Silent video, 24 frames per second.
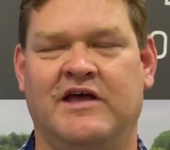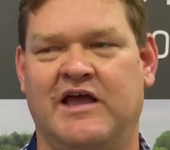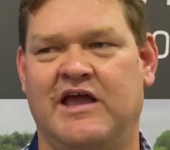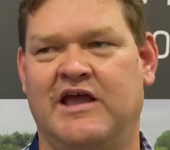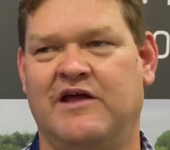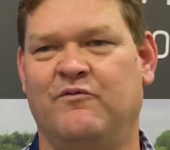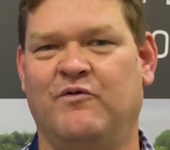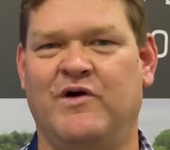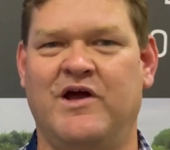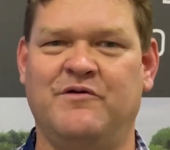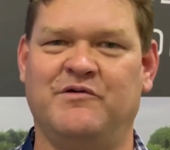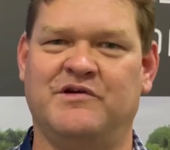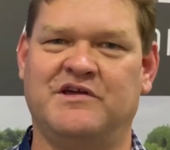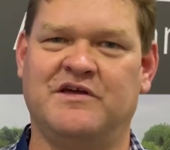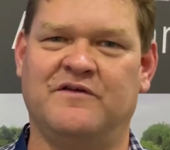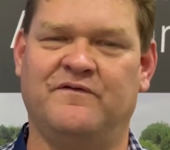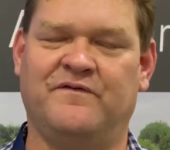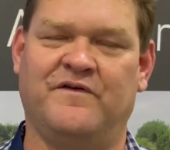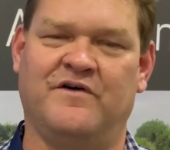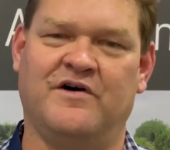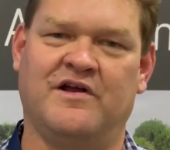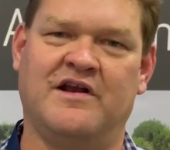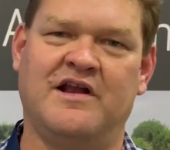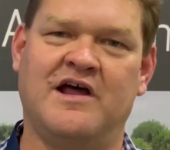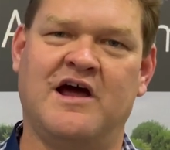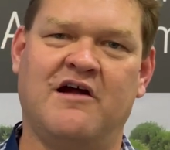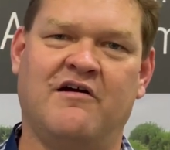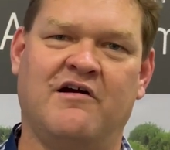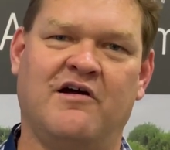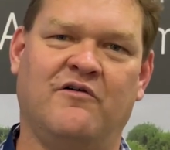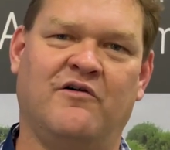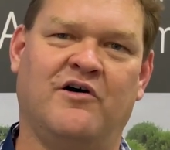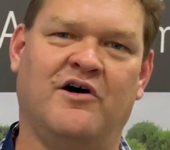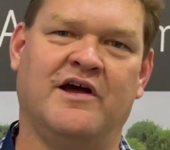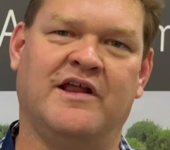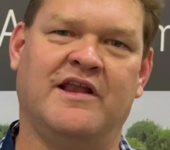and where we can find an
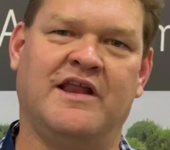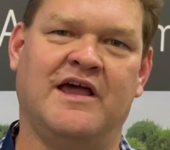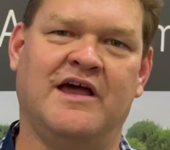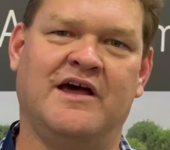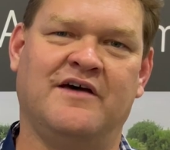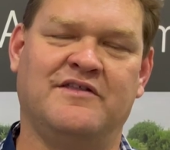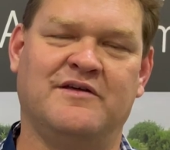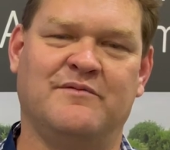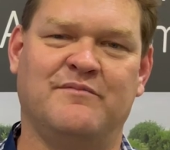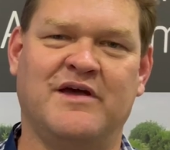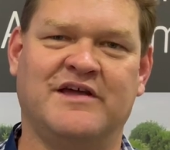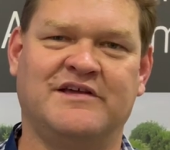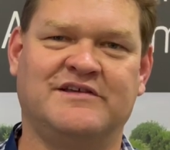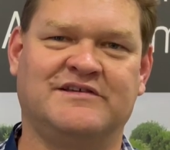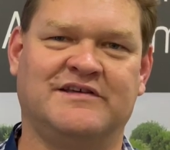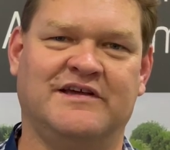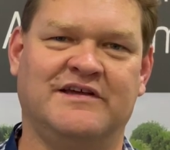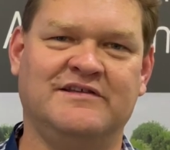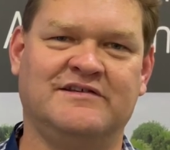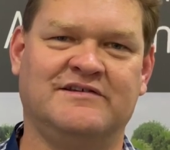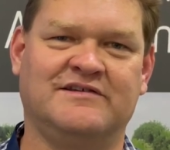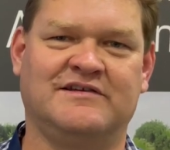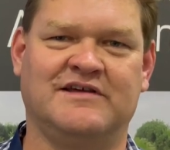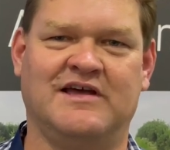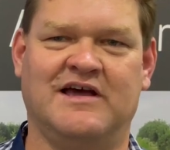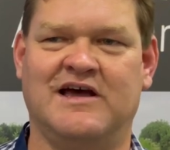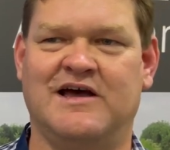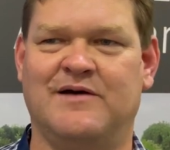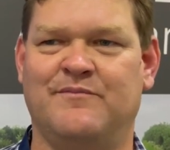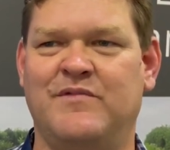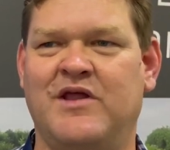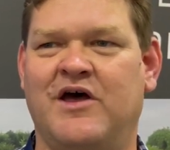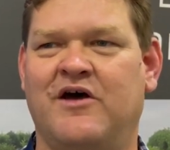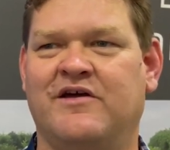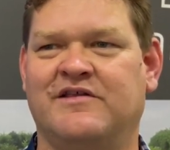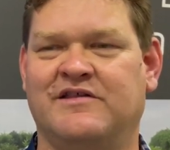ROI now that makes sense,
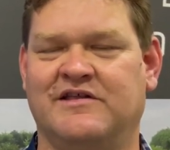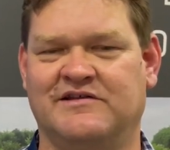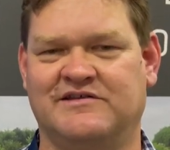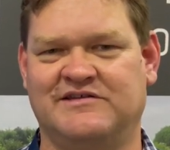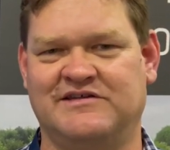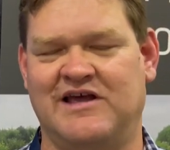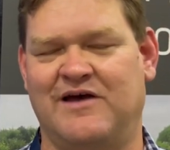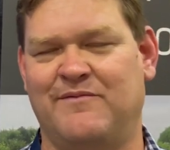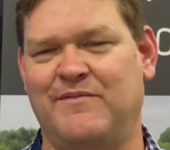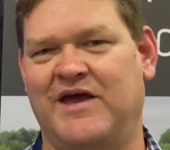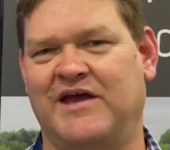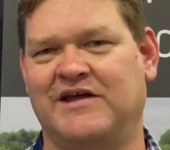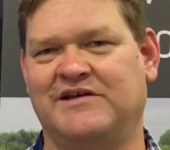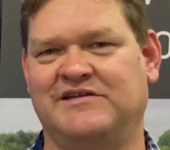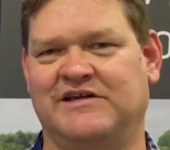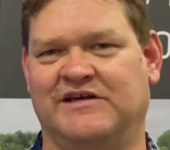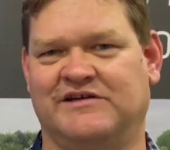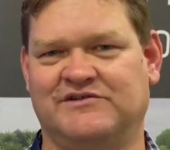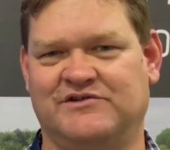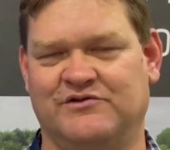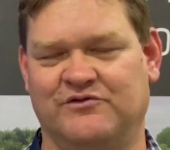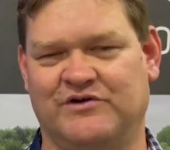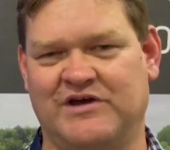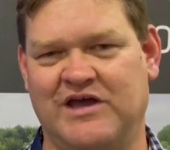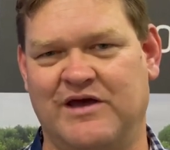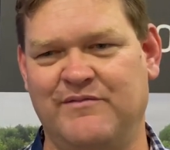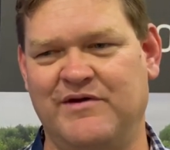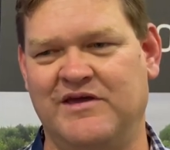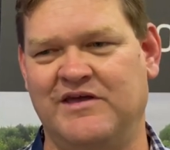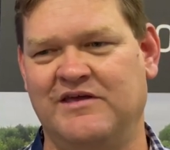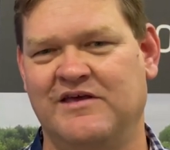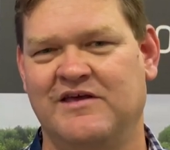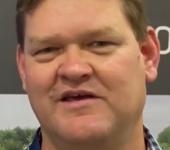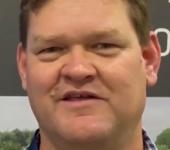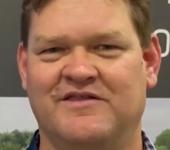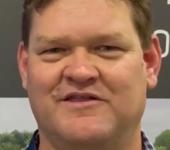um, knowing that some ag tech's still
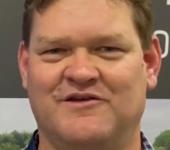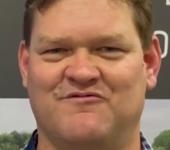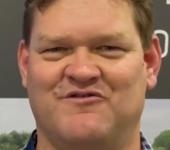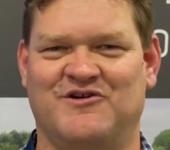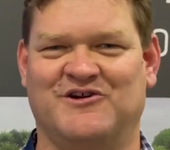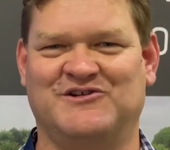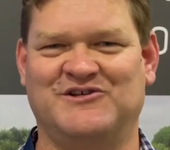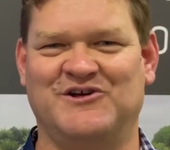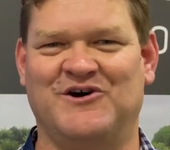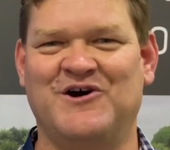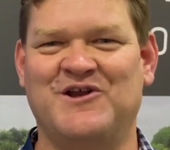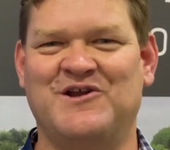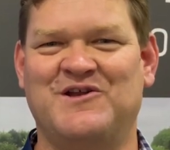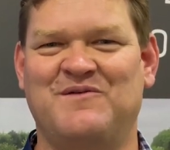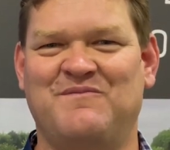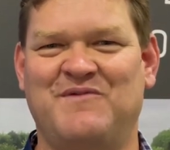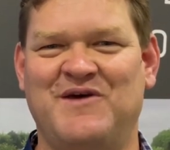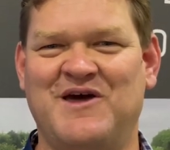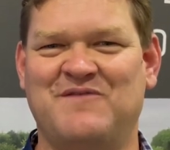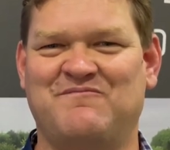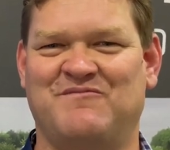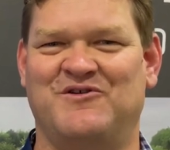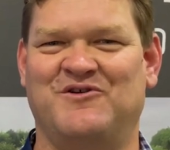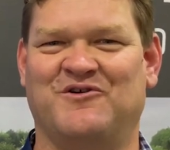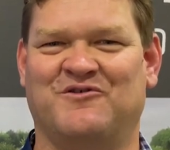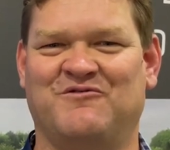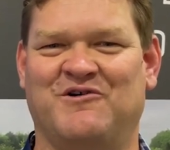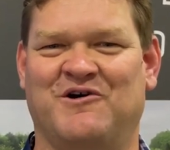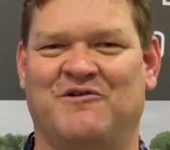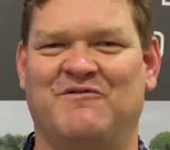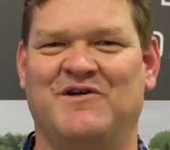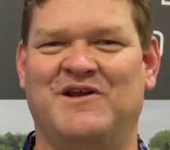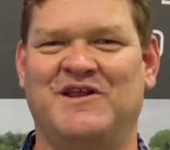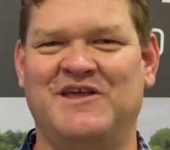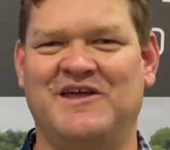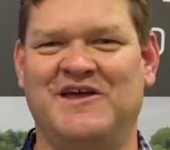coming that we're excited about but not
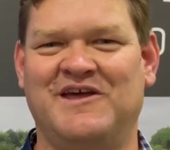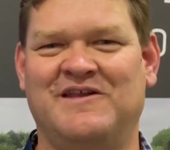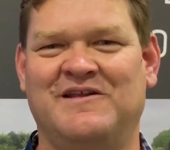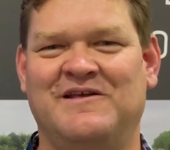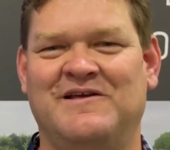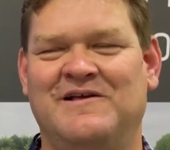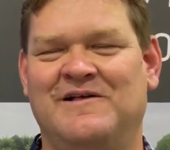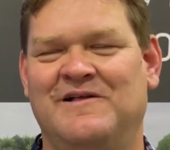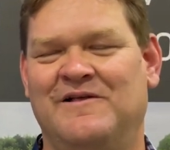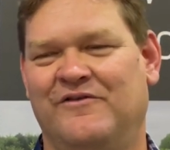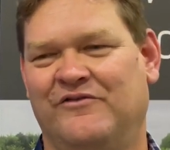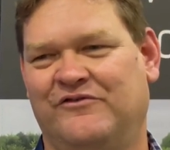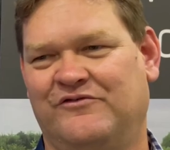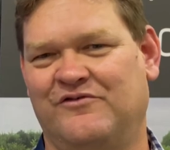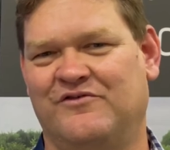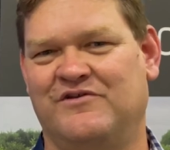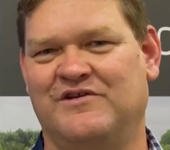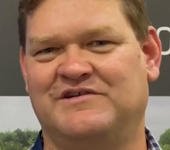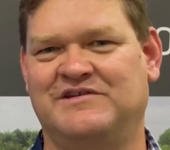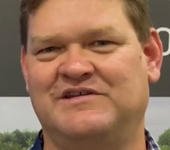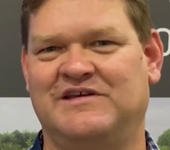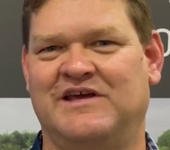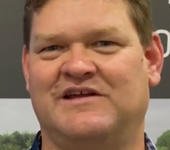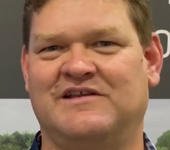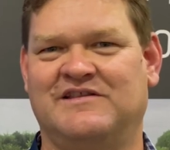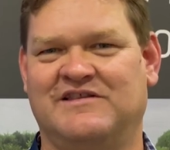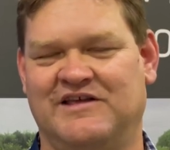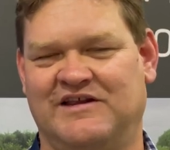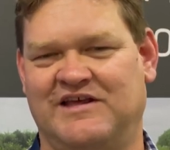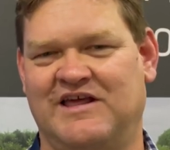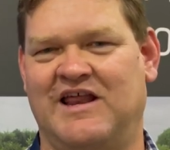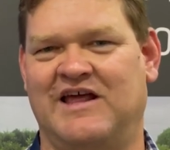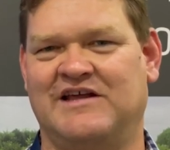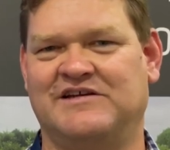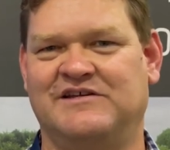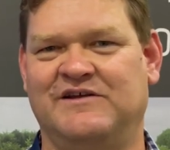quite ready yet, through to tech
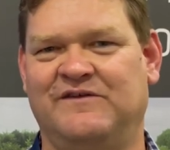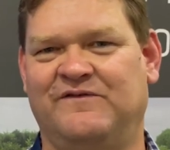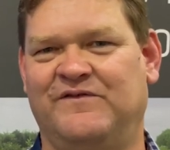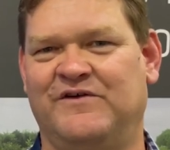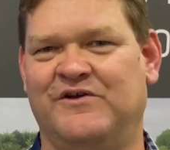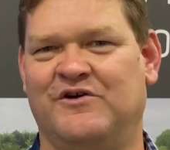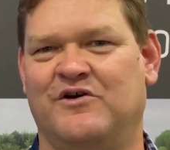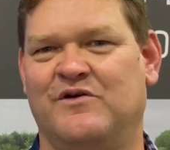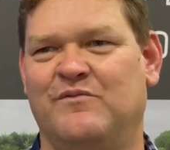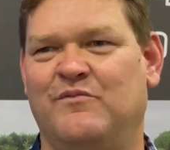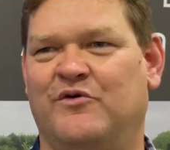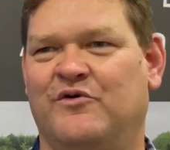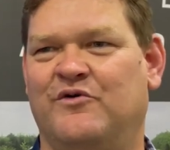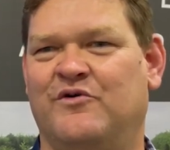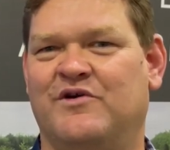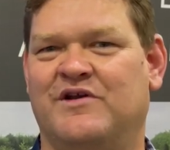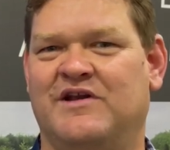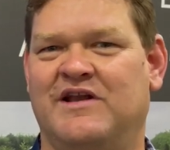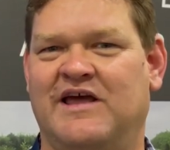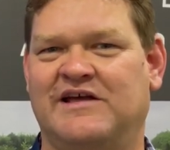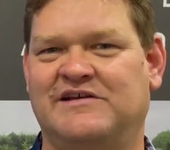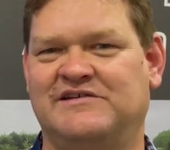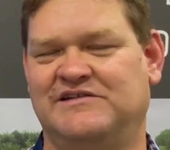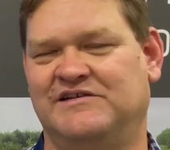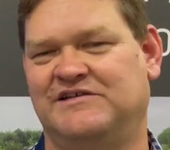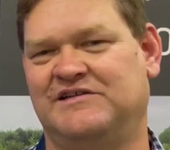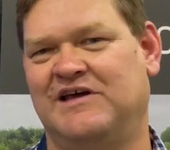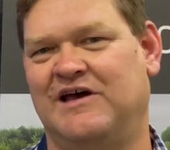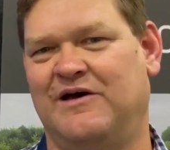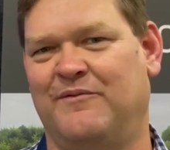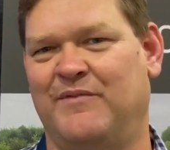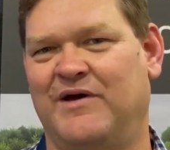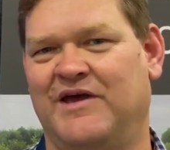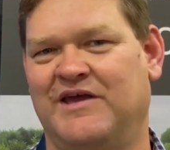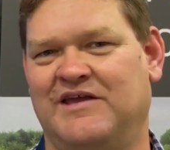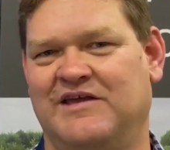that can actually fit on board and actually
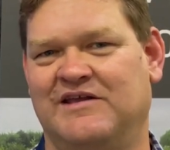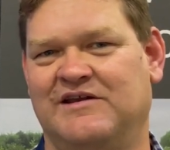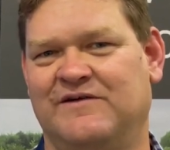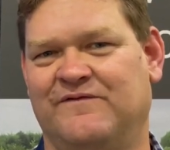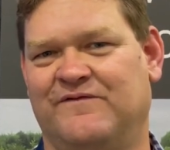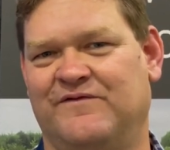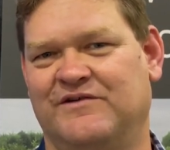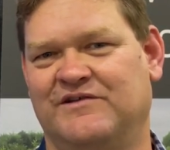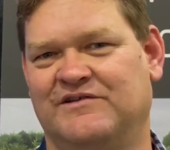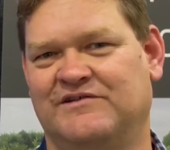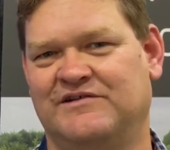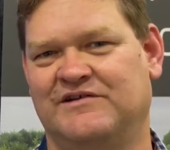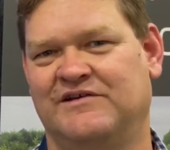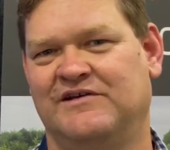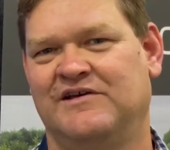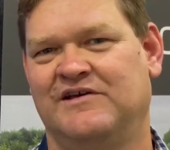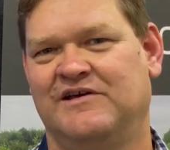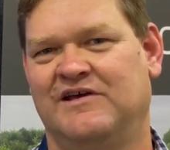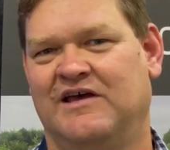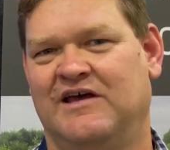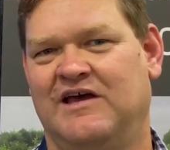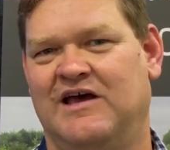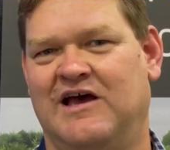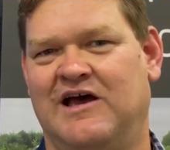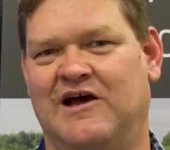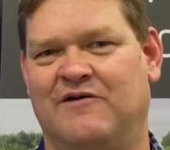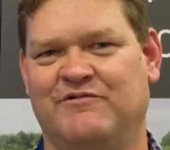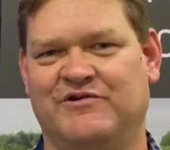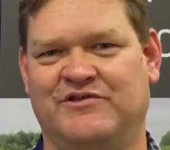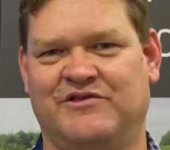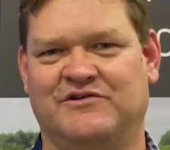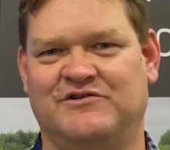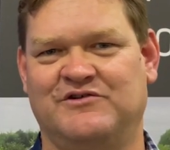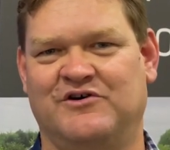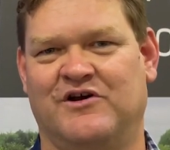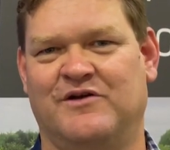start making a difference uh,
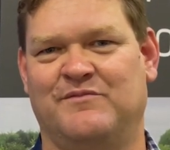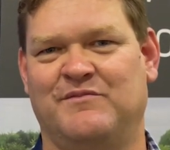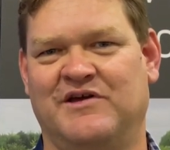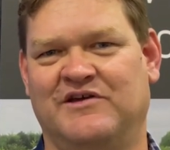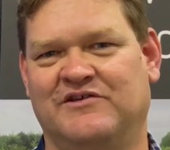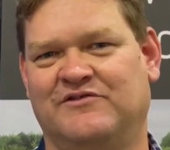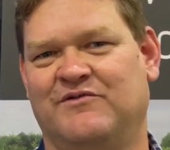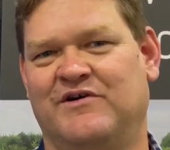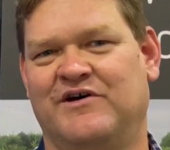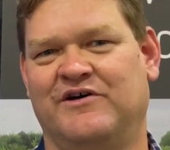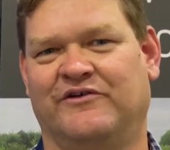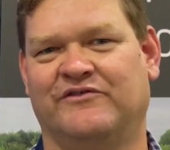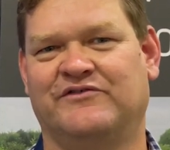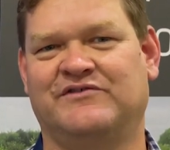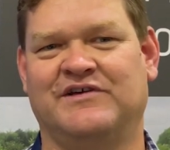with autonomy as well.